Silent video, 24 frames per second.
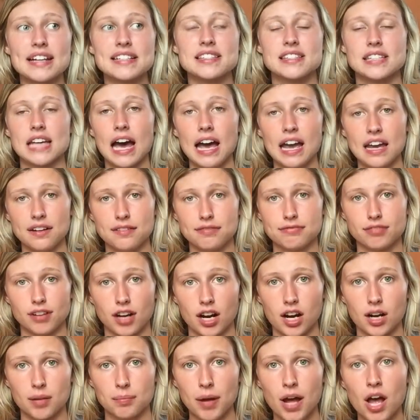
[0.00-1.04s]
Aside
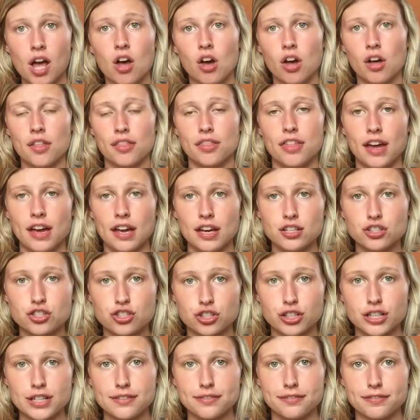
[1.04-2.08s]
from the
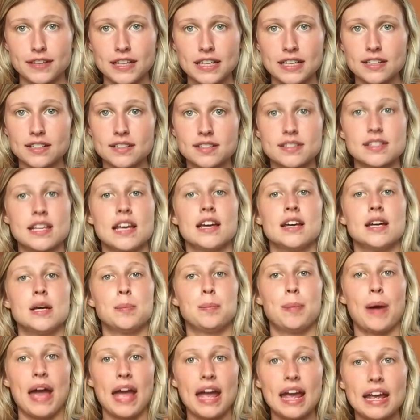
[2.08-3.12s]
entry fees,
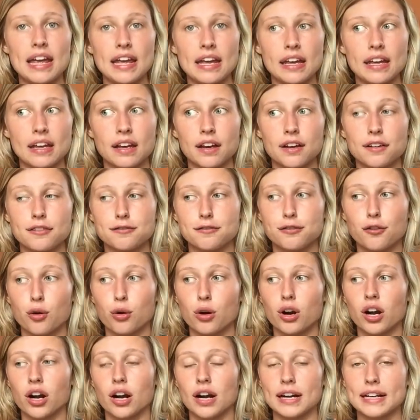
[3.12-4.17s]
paying
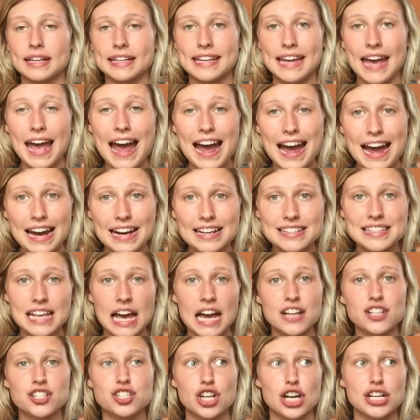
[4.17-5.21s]
for gas.
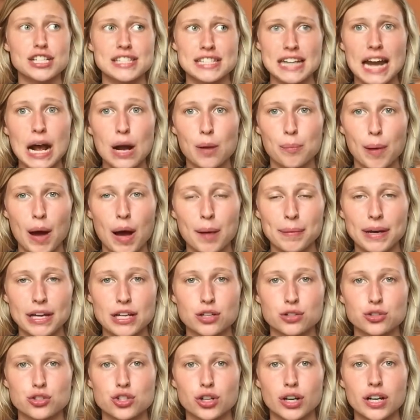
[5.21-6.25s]
I just now bought
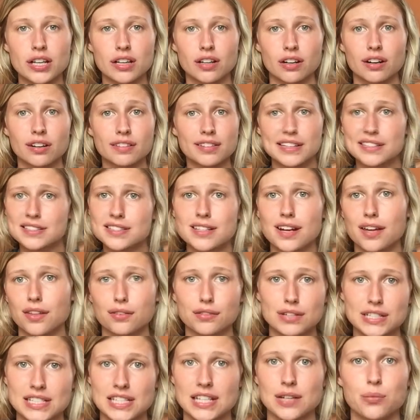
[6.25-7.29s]
my own trailer. That's
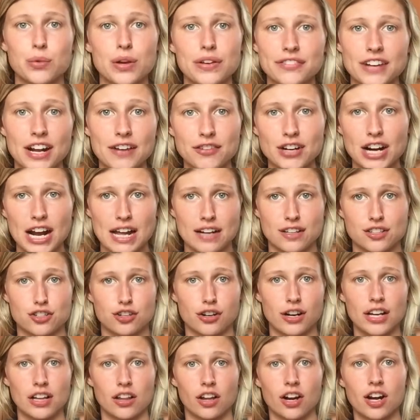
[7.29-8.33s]
another reason we've never had a
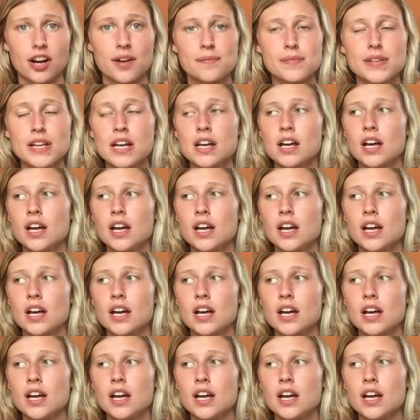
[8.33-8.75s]
trailer.